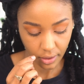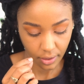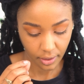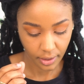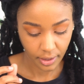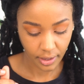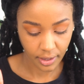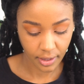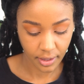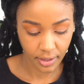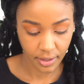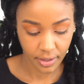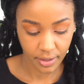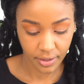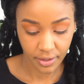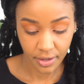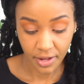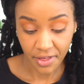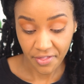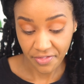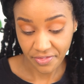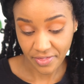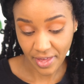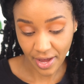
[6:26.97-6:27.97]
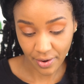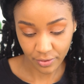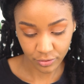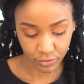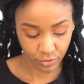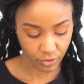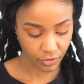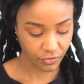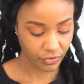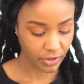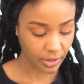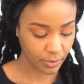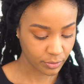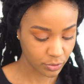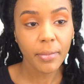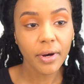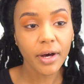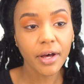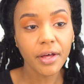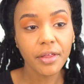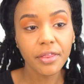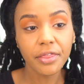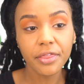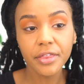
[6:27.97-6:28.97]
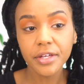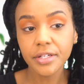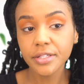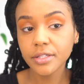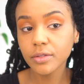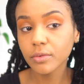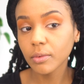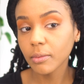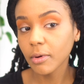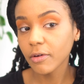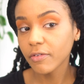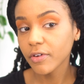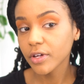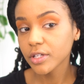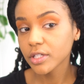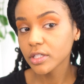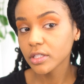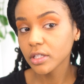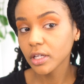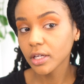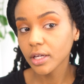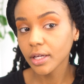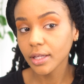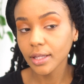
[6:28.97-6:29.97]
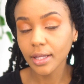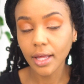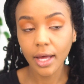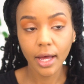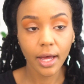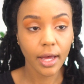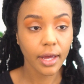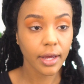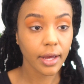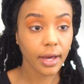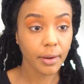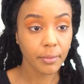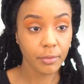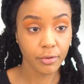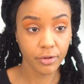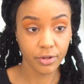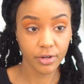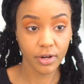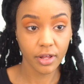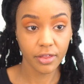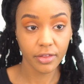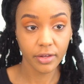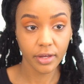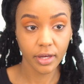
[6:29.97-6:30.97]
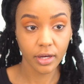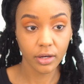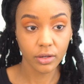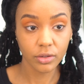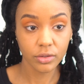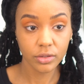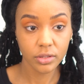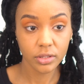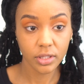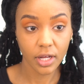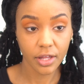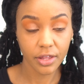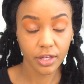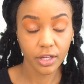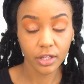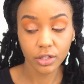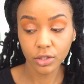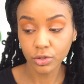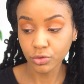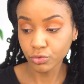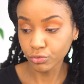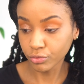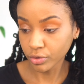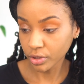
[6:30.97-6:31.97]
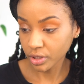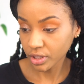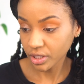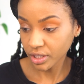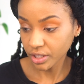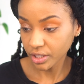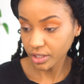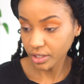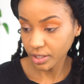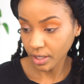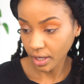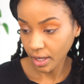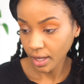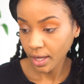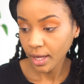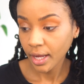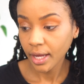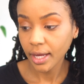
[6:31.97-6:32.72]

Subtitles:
and that was really fun. But this is what my face is looking like with nothing else. I think it looks really good.